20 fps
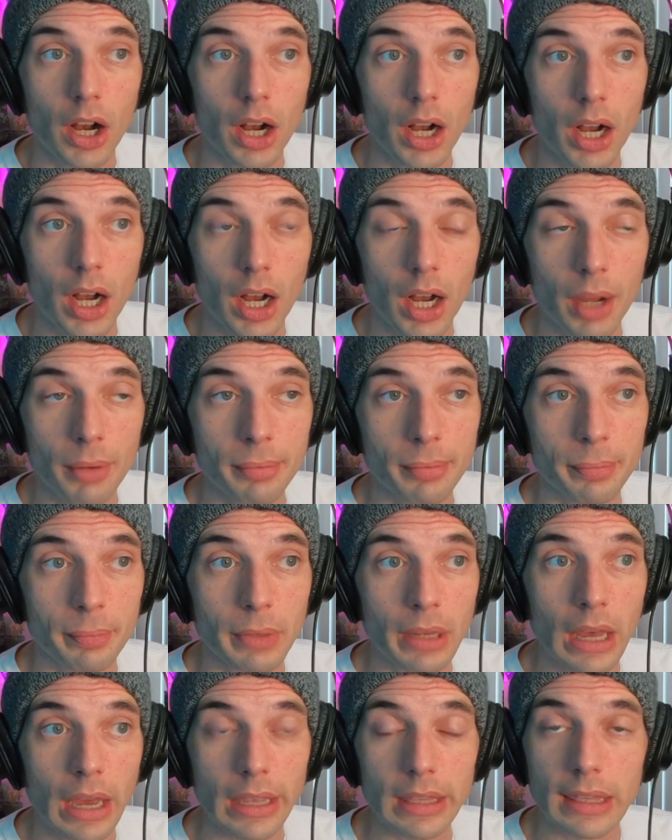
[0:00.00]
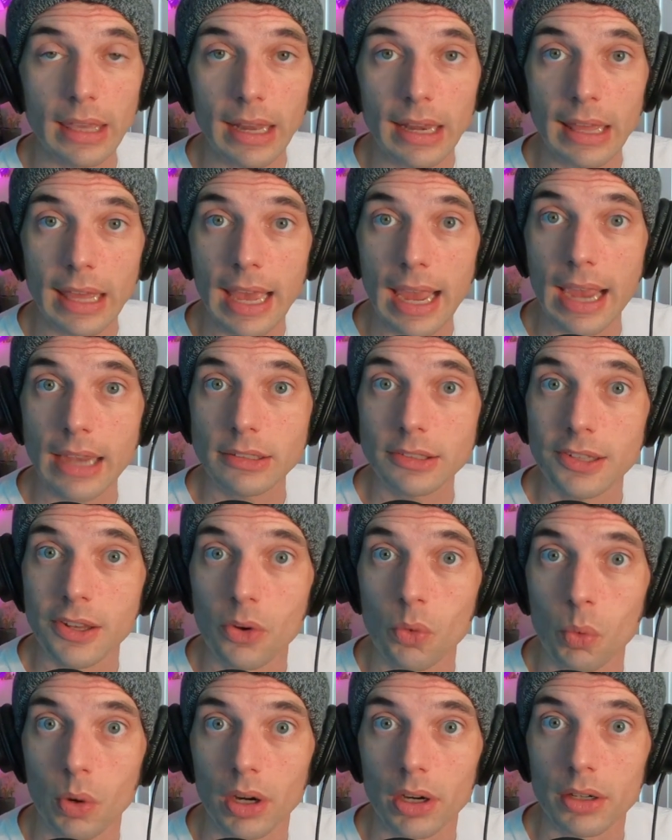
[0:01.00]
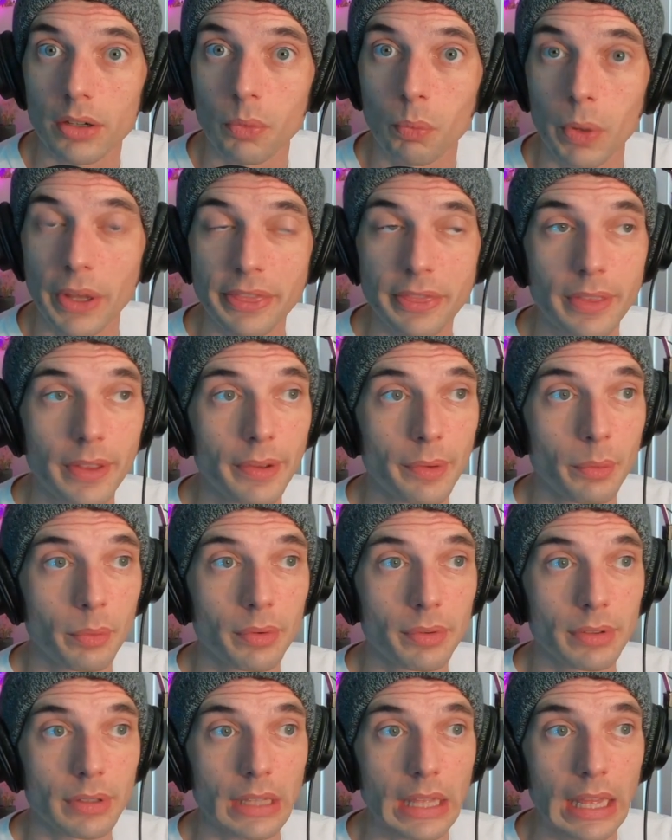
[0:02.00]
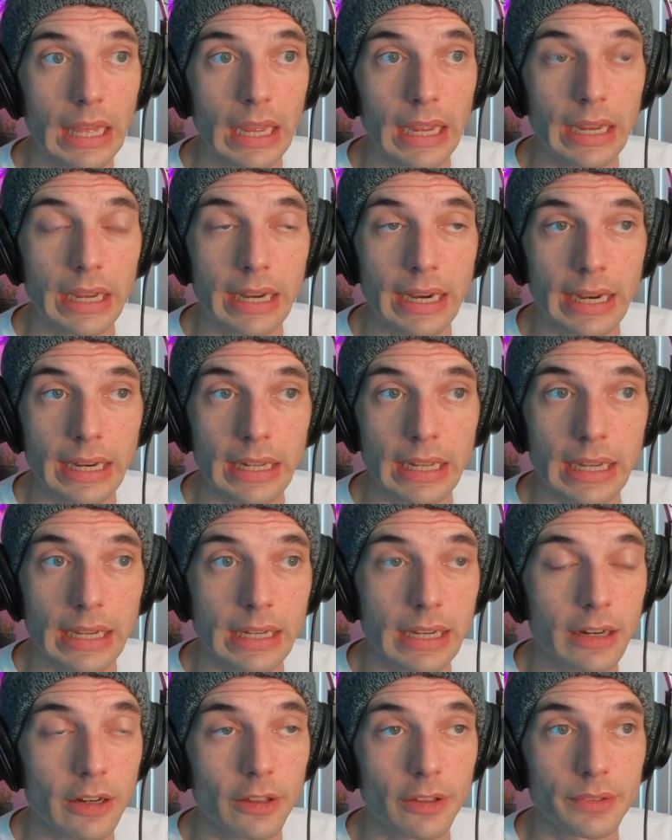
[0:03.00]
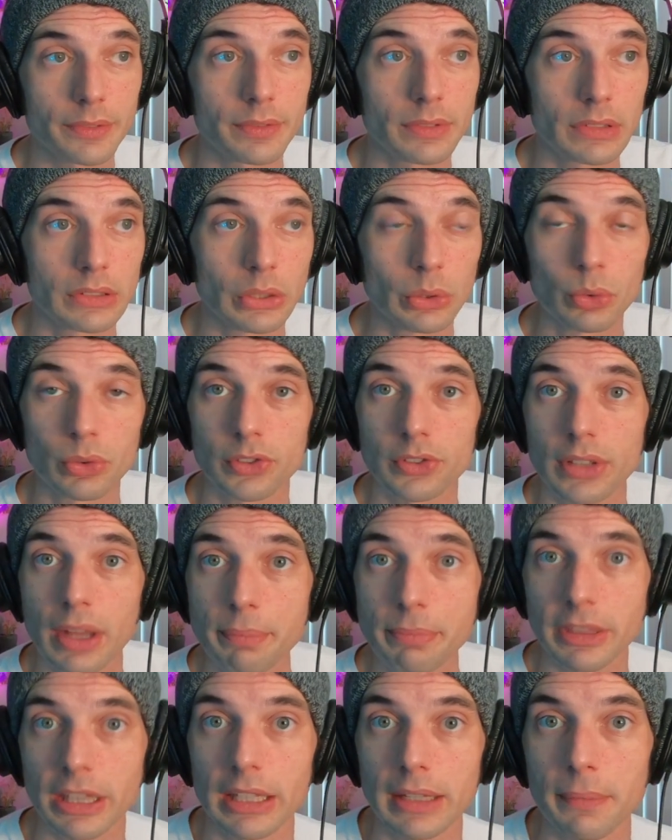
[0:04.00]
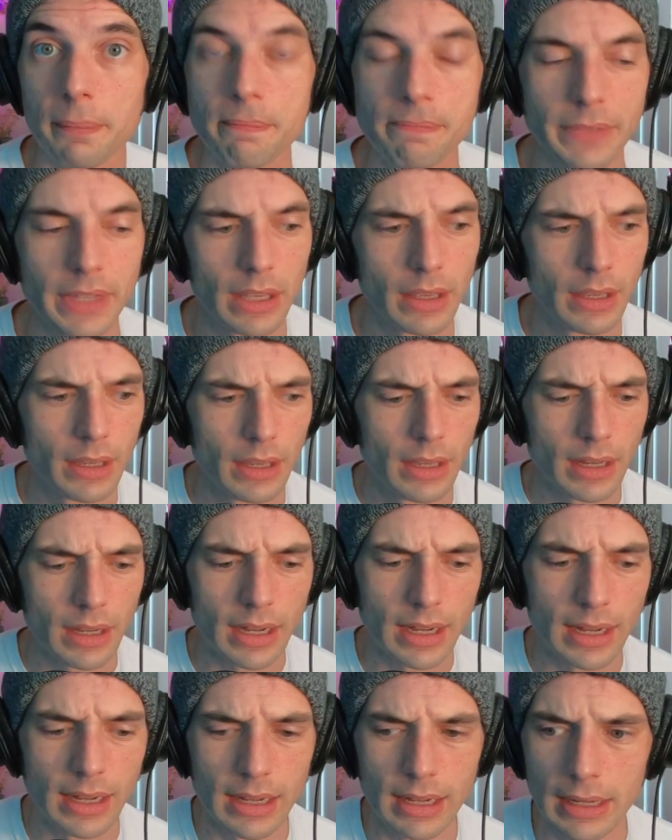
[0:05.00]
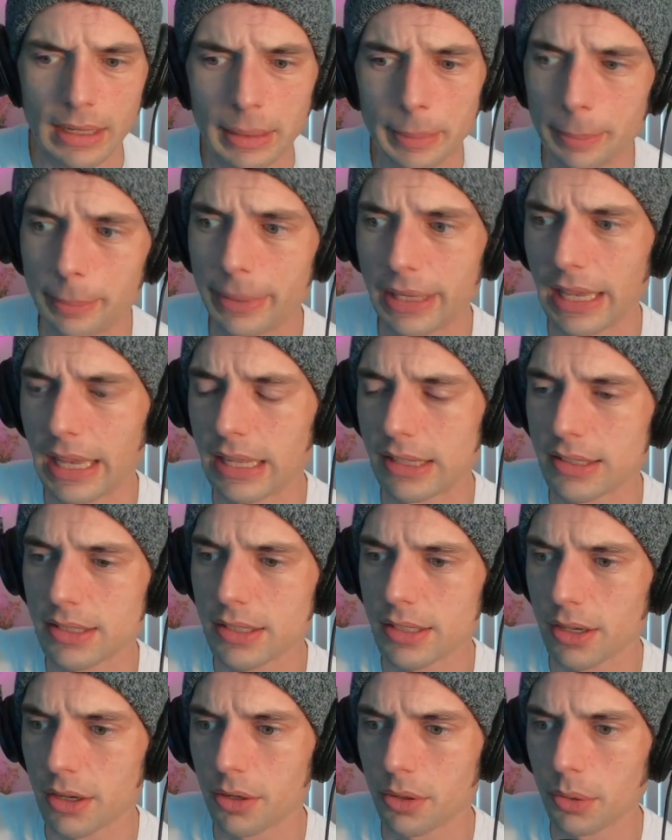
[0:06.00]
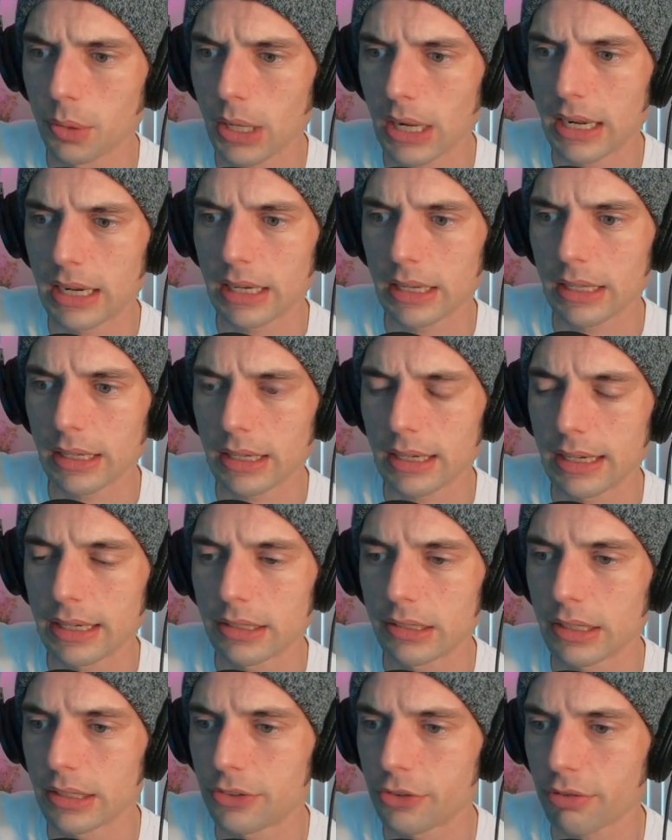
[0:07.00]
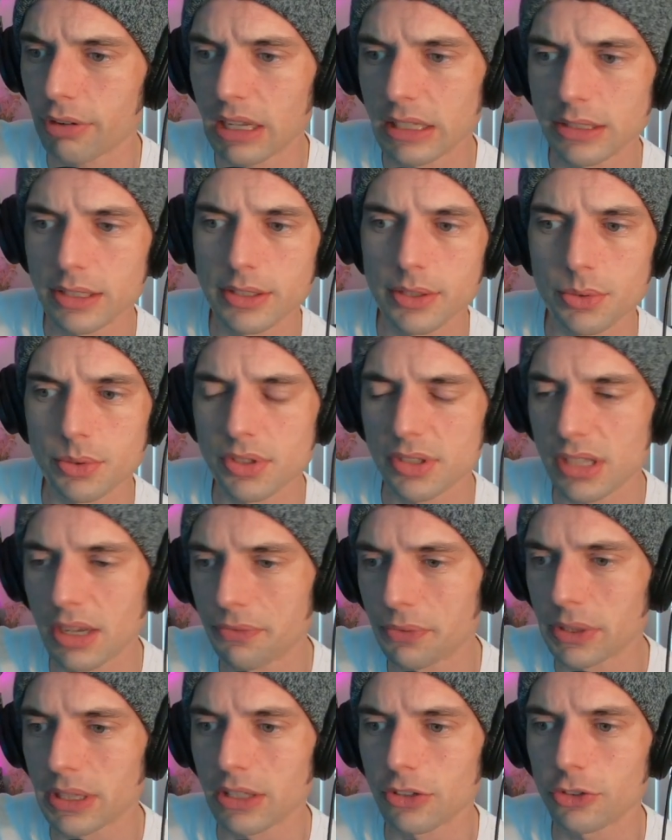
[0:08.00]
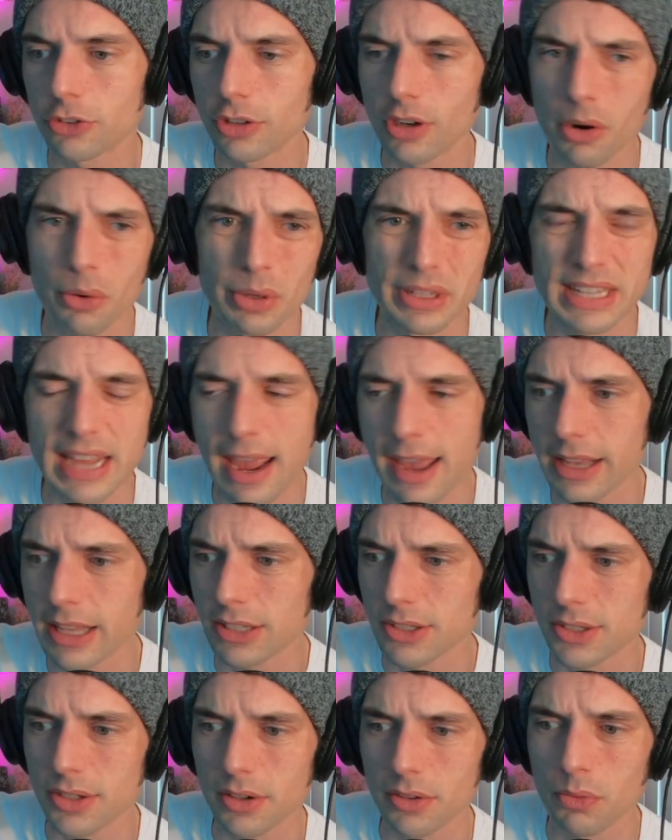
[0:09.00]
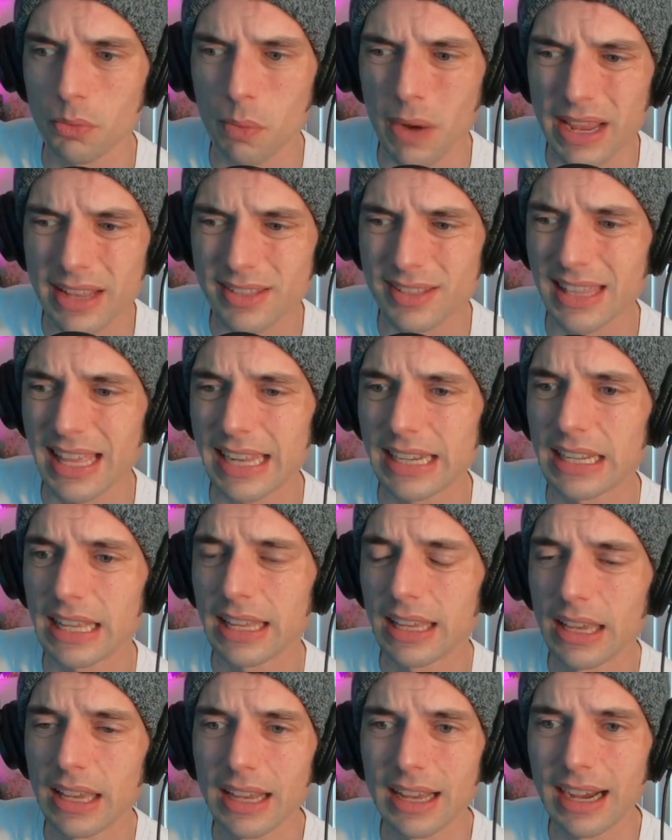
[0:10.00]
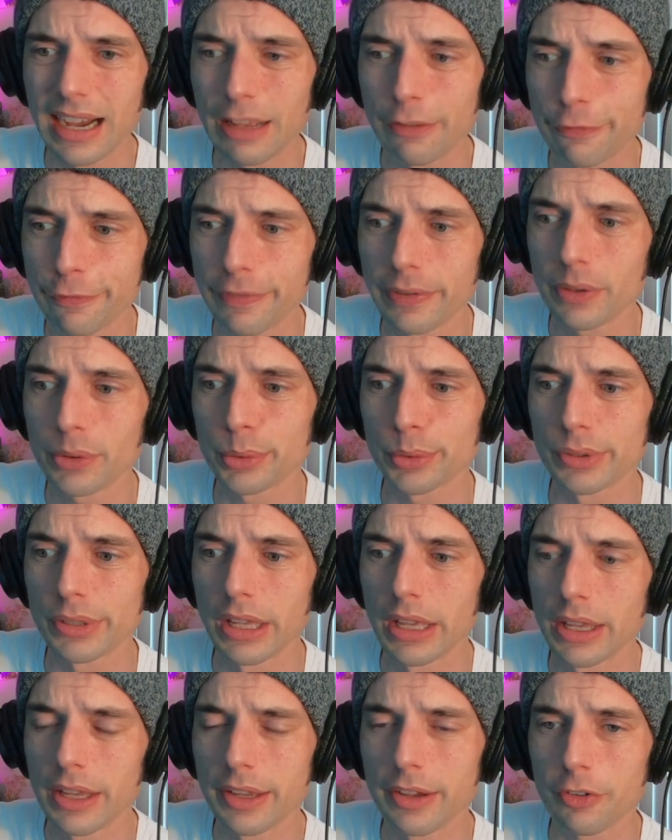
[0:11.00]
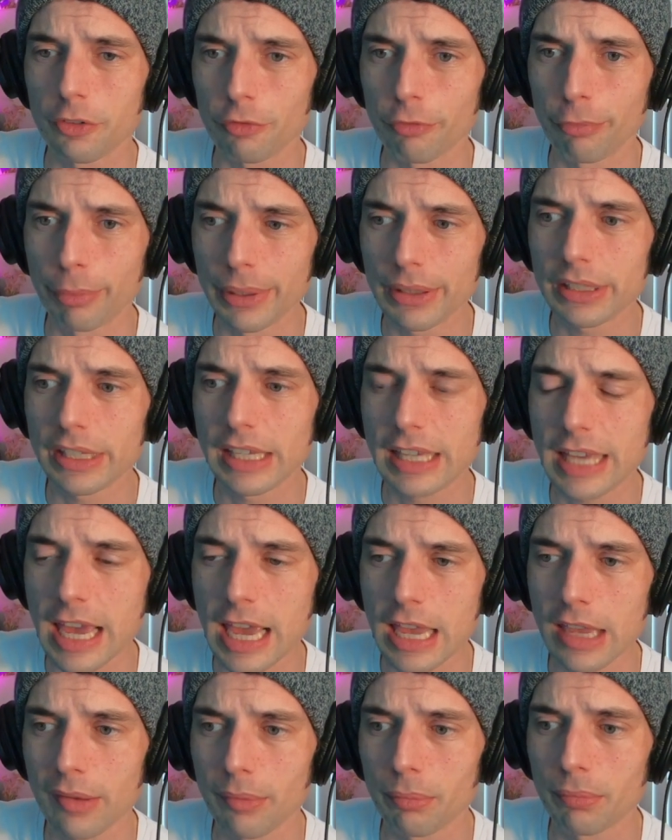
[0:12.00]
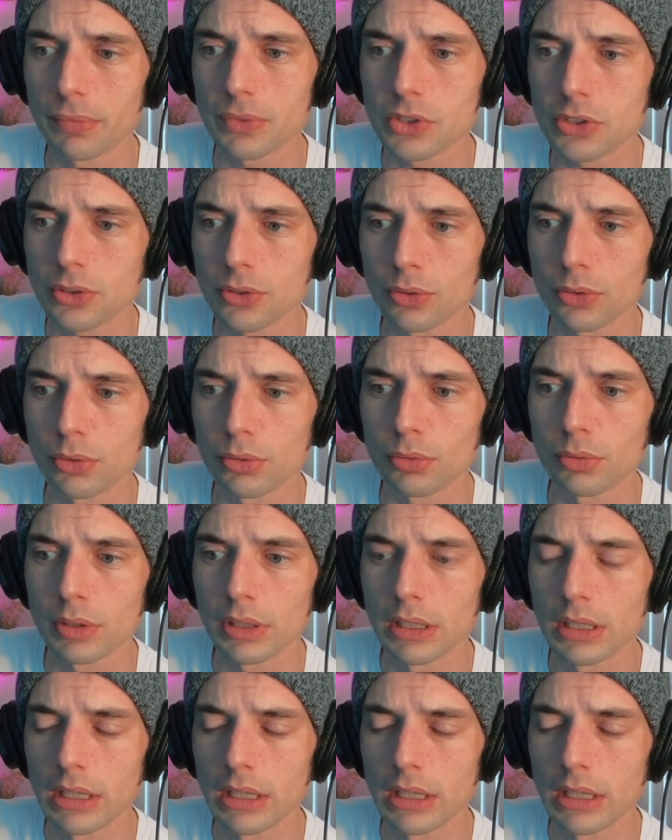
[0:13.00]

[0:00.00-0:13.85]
I'm not getting acting work. What the? I gotta do something. And so I tried to do stuff with this show and take it certain ways that I feel really came to